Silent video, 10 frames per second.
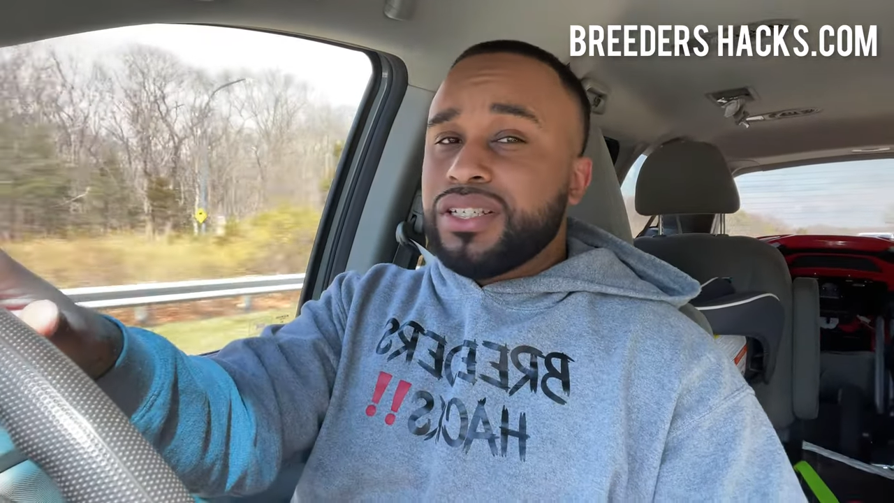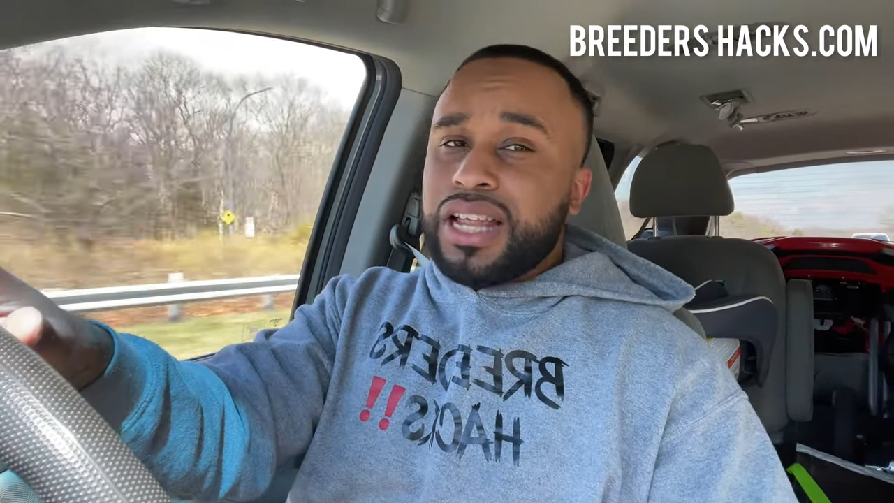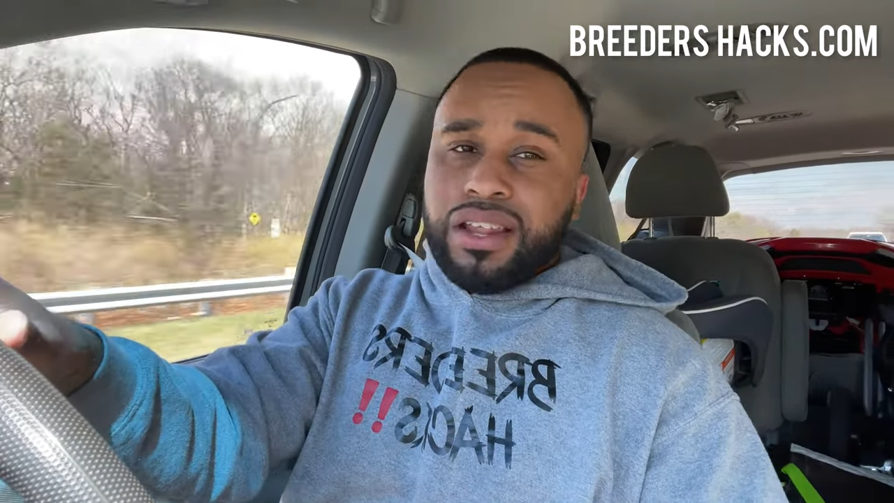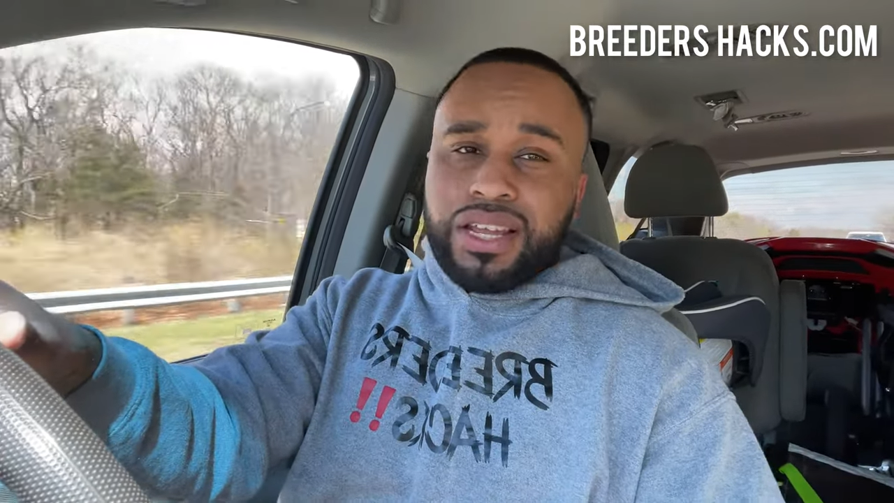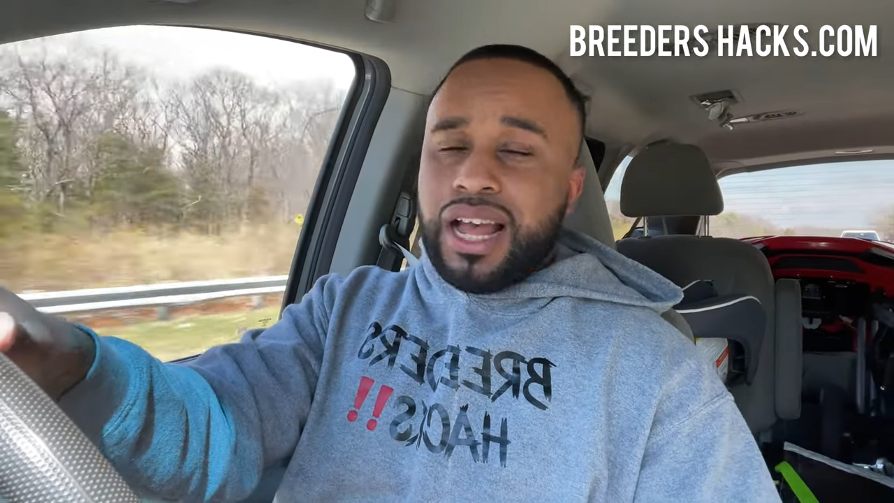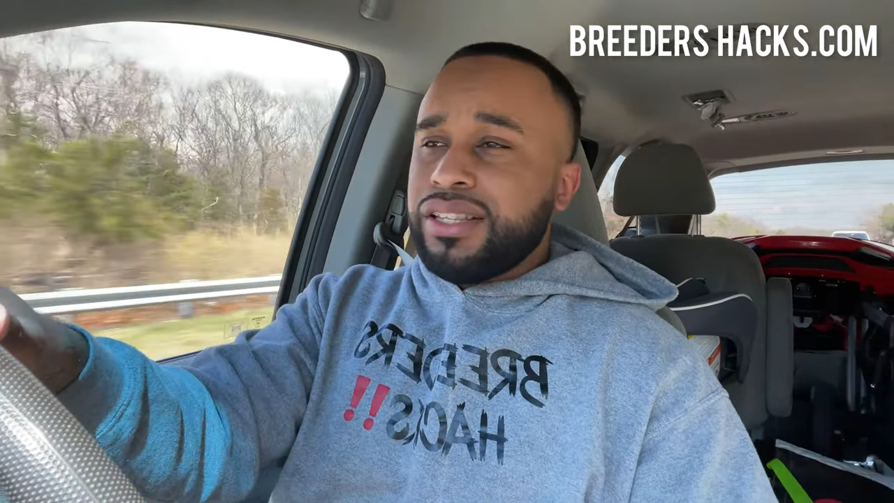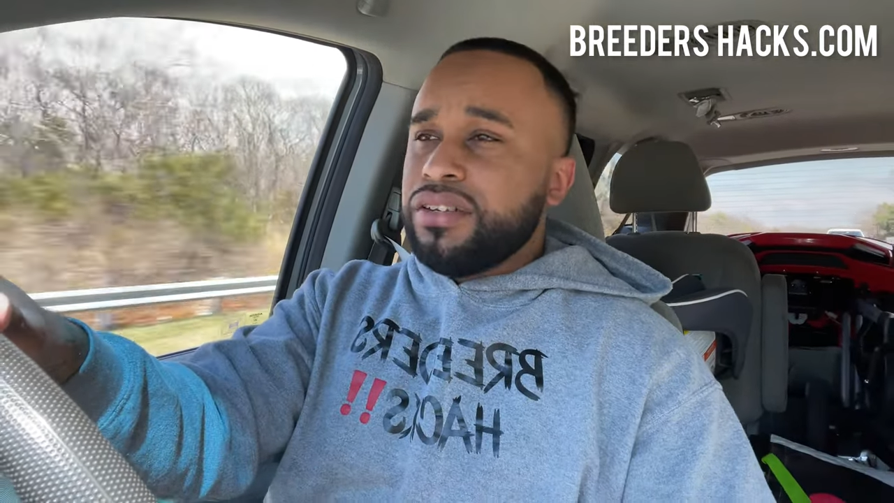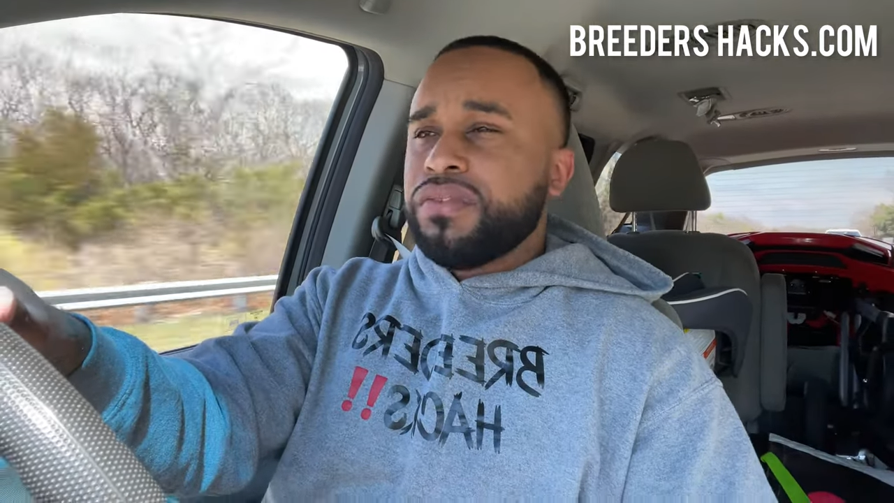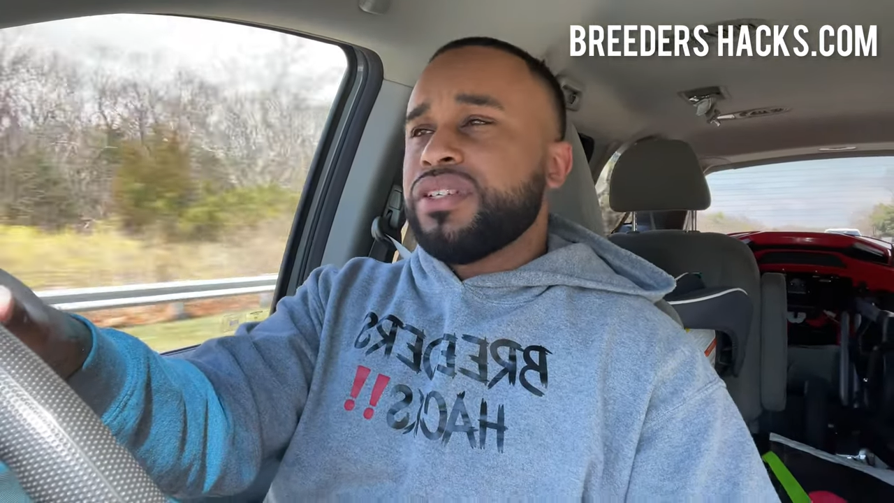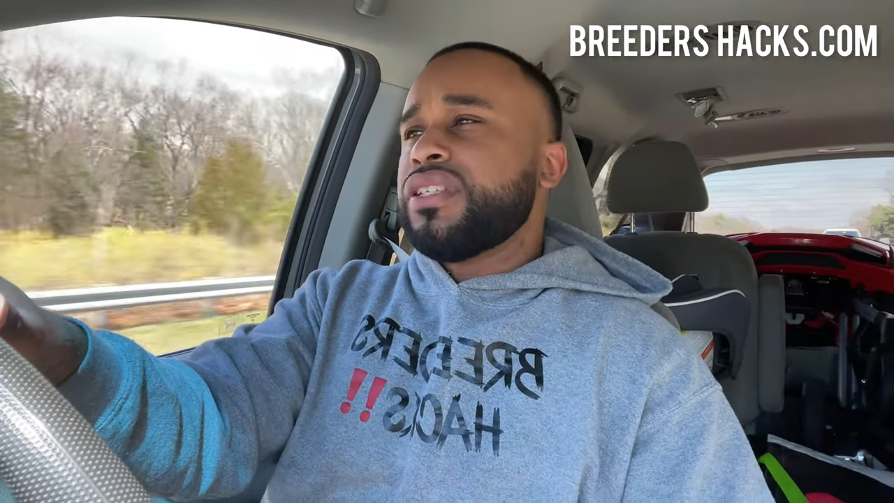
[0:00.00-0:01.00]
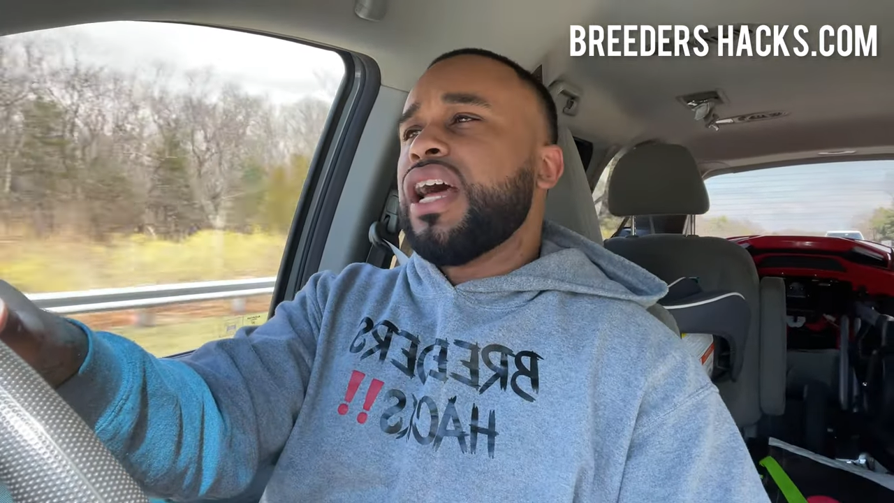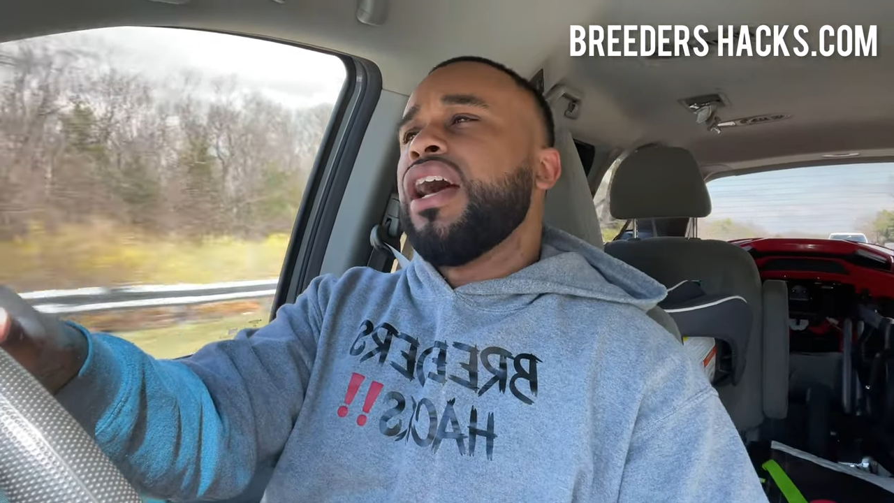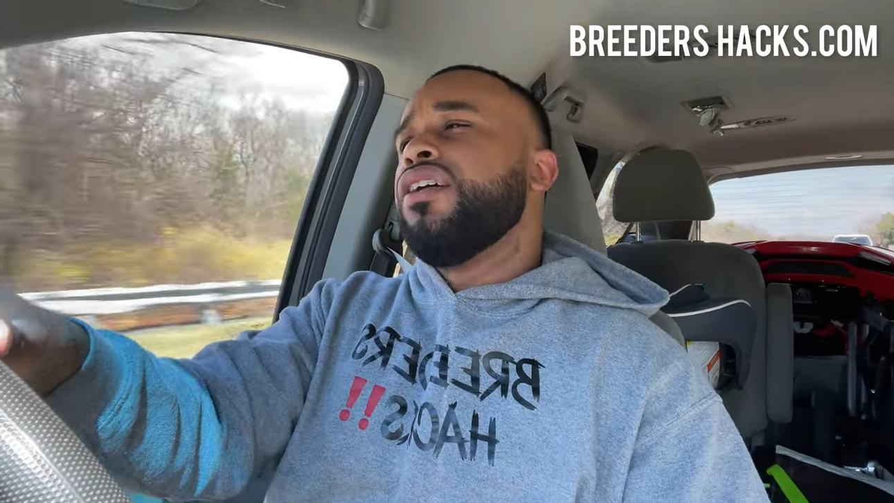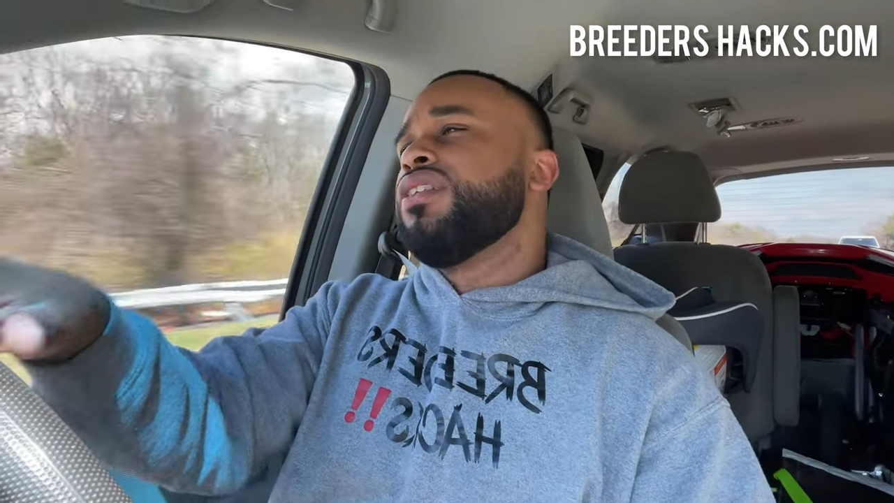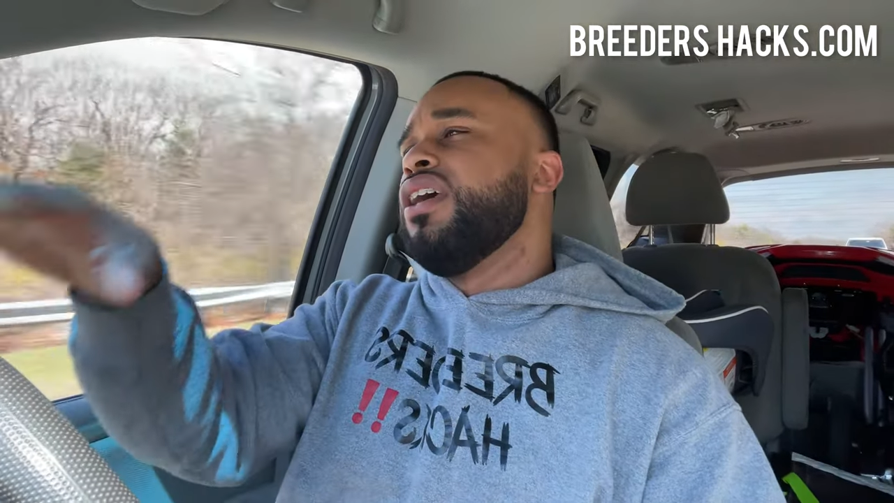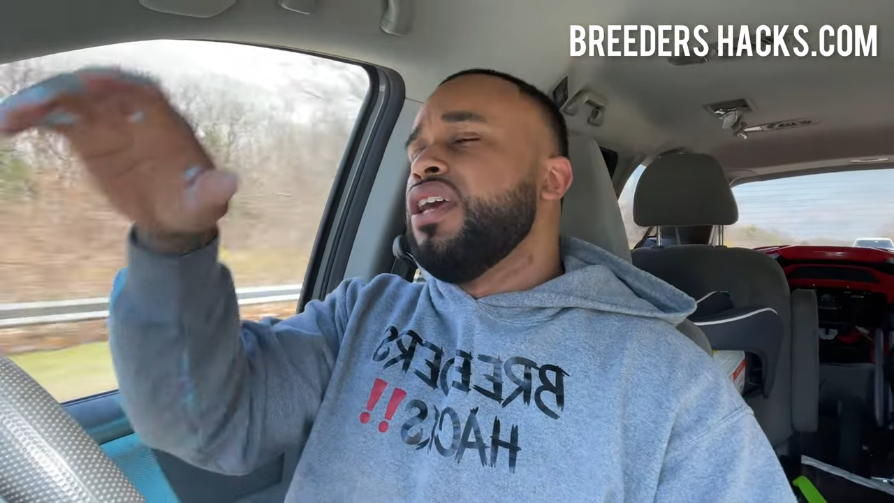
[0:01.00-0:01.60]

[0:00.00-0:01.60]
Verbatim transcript: now they got different styles.